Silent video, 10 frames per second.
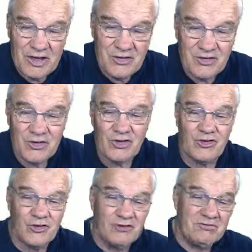
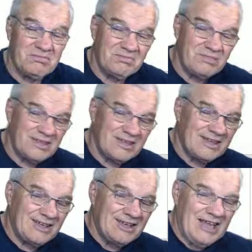just
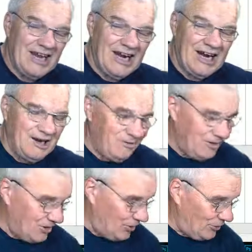
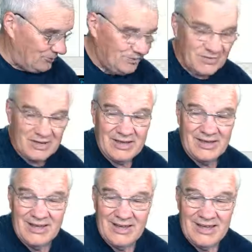carry on.
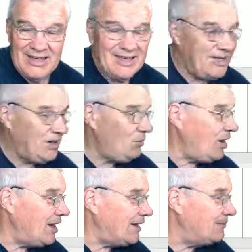
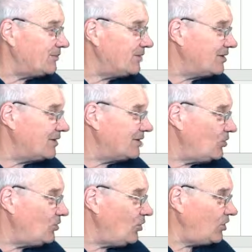Anyway,
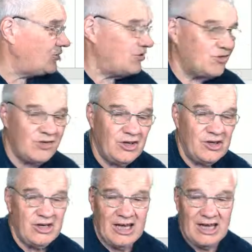nice to
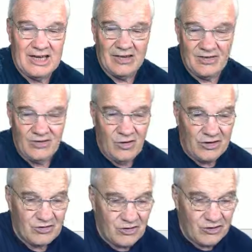see
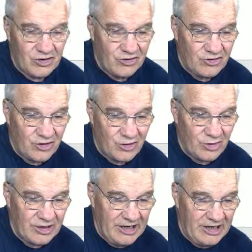
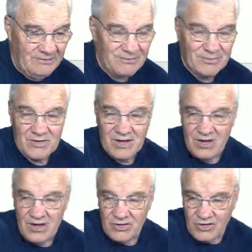Cheryl again.
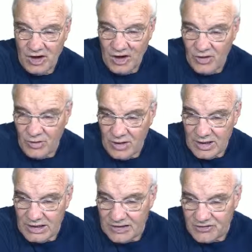So
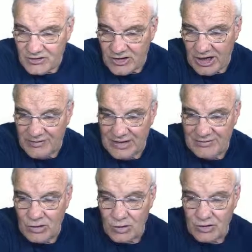let's go and have a look at